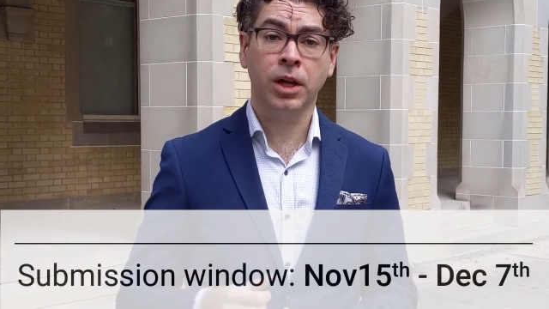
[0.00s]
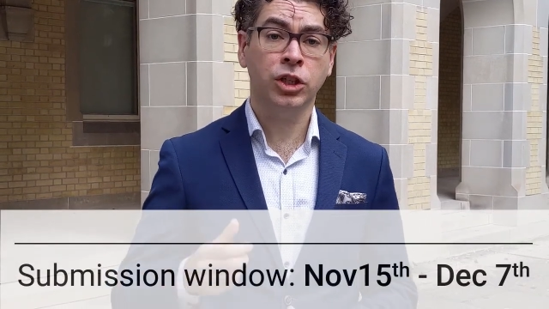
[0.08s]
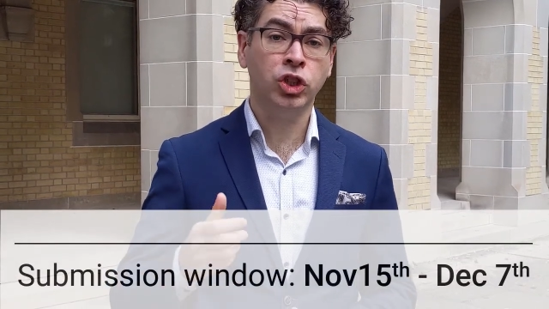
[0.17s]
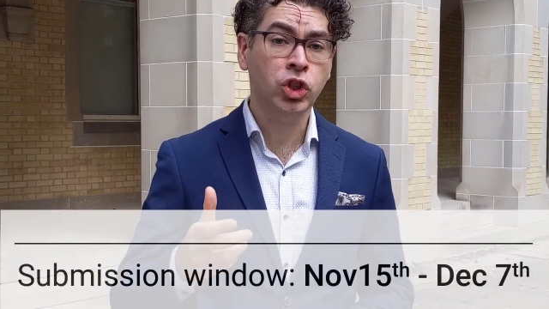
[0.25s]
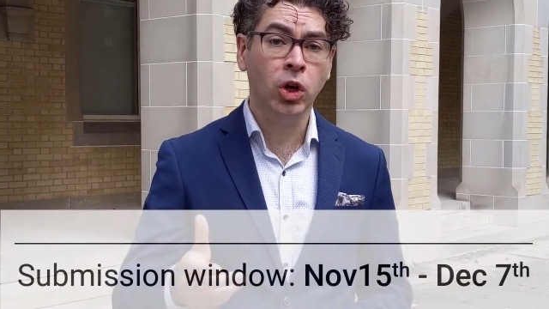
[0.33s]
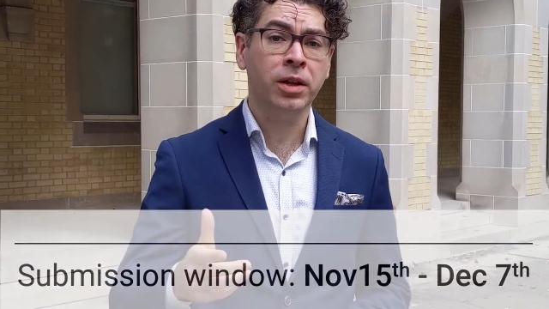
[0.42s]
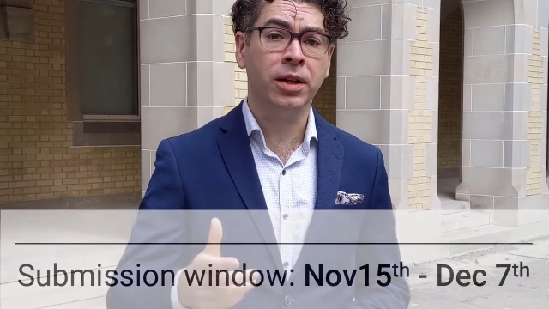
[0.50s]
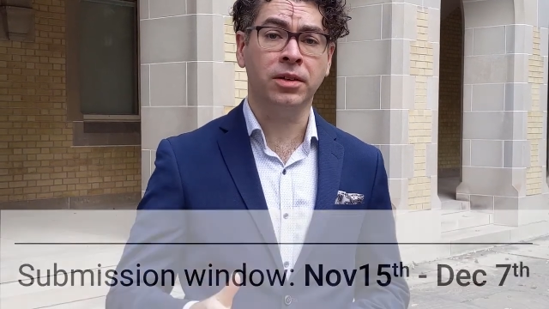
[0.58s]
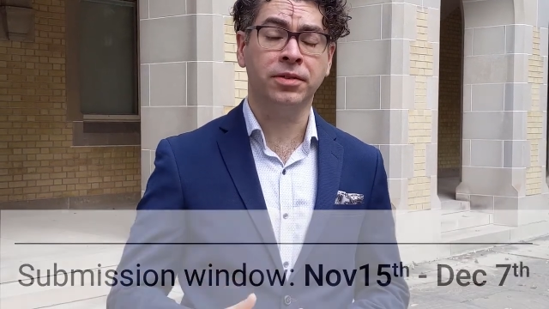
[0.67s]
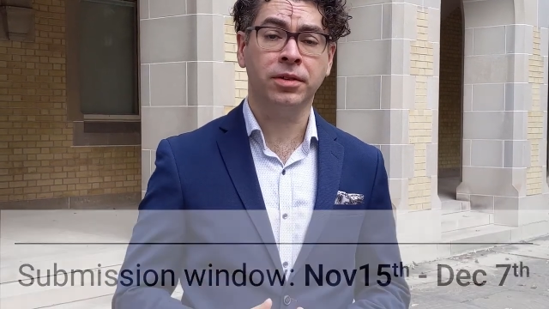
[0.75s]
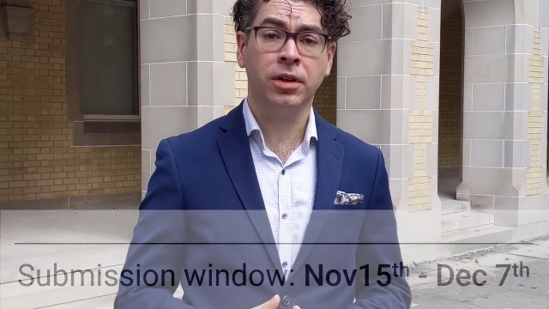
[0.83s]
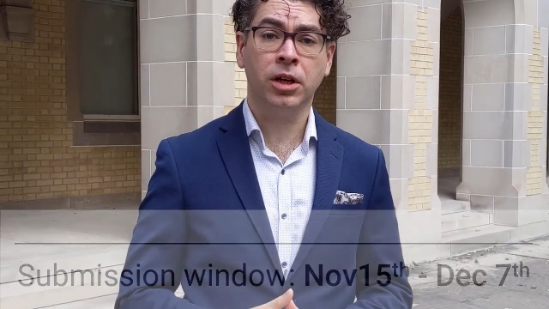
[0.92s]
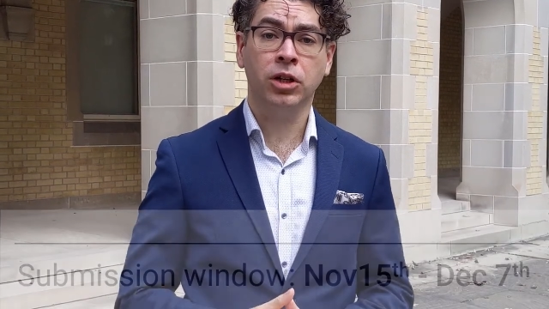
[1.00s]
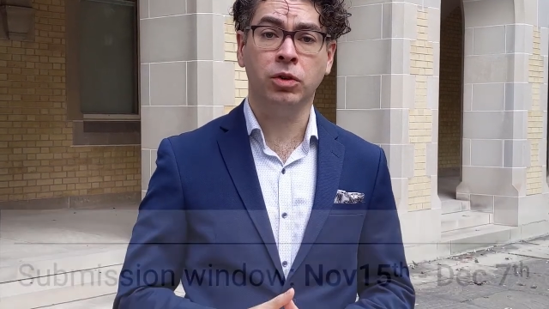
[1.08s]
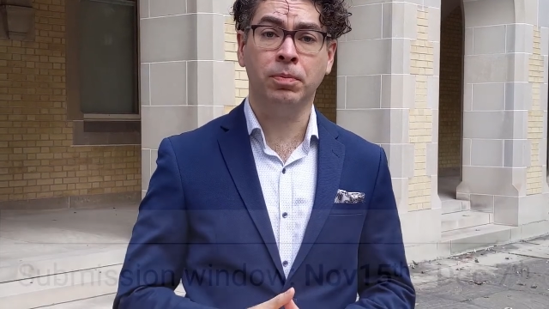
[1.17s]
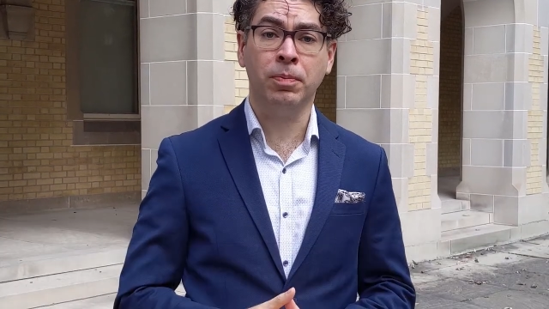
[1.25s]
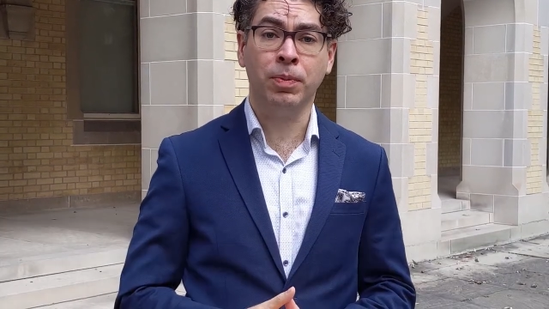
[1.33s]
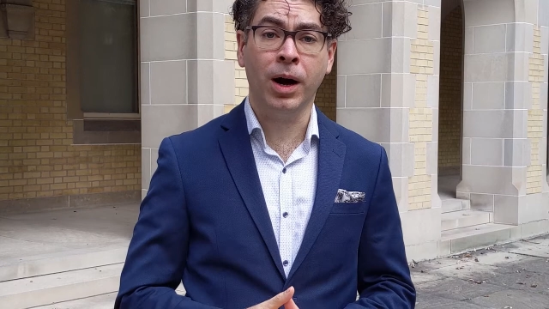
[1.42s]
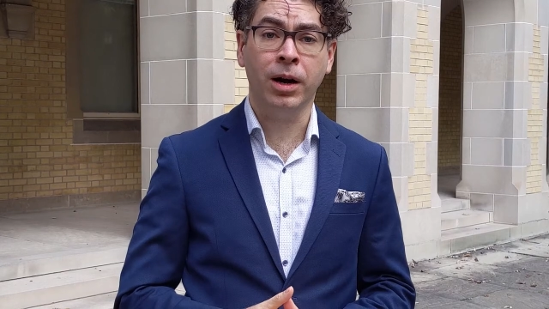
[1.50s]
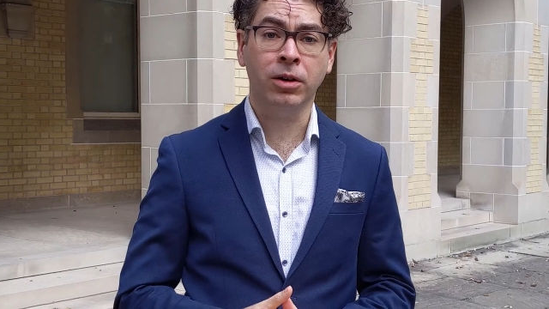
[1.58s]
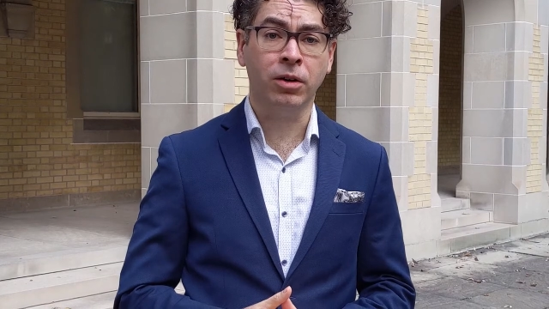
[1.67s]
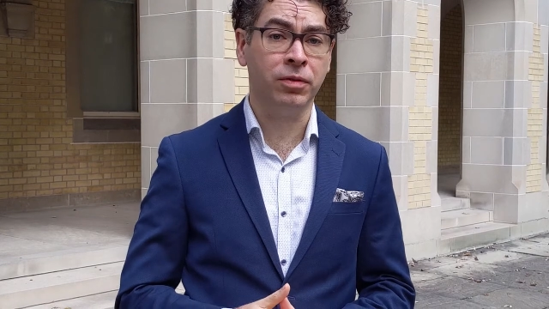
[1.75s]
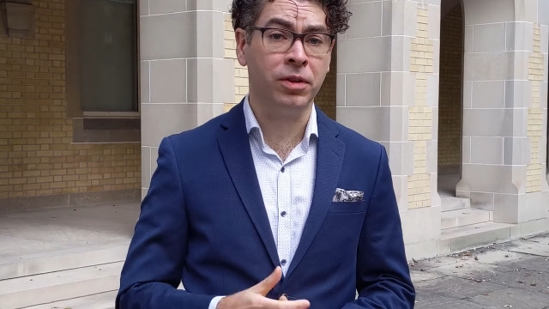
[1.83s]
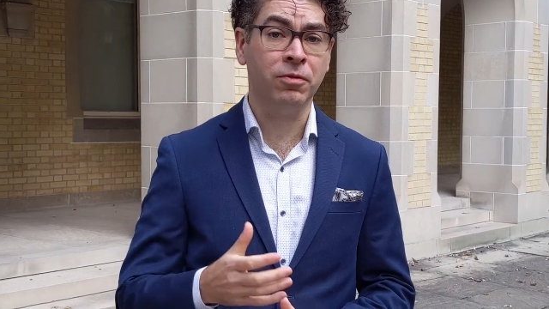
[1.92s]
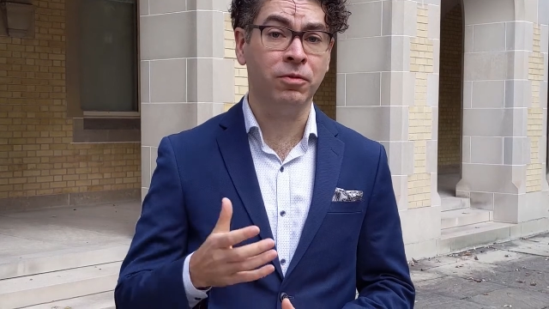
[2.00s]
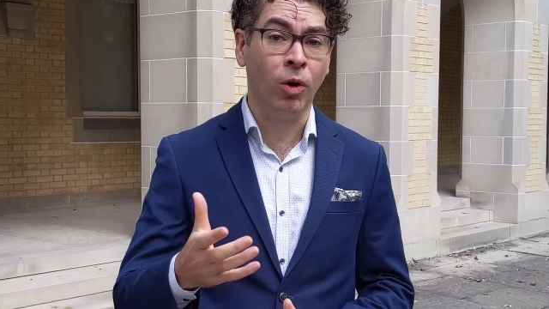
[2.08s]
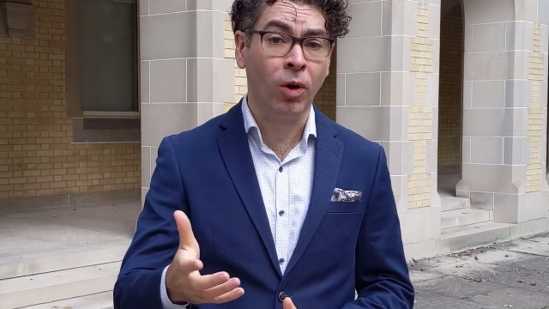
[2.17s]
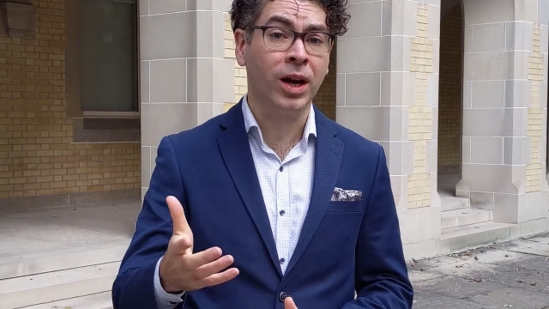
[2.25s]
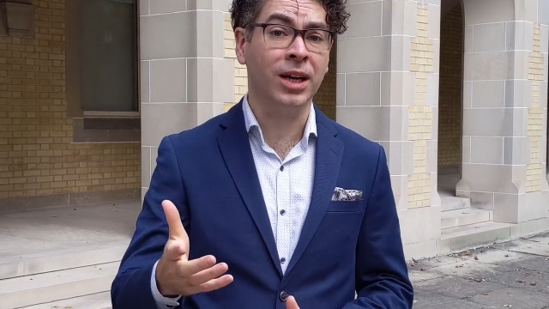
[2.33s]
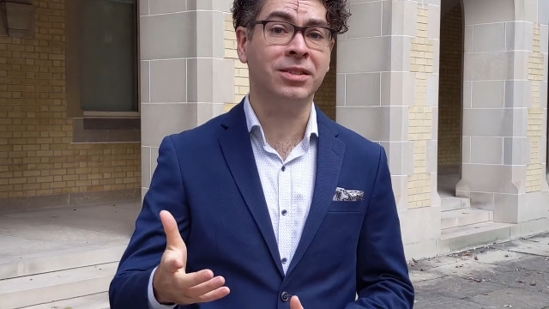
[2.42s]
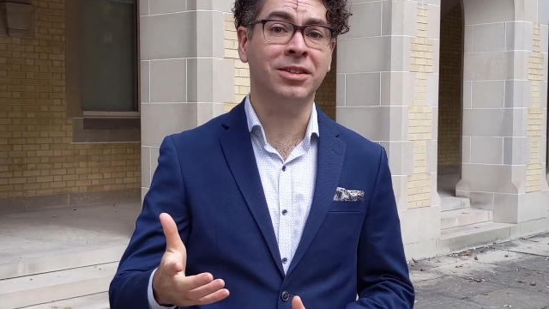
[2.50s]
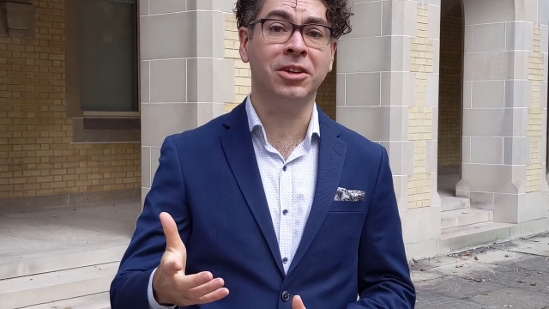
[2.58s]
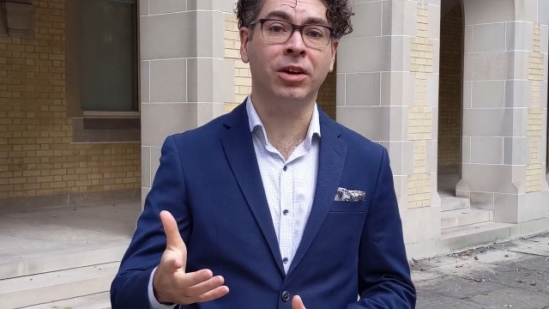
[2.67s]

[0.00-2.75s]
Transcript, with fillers: Join us to be part of the Forecasting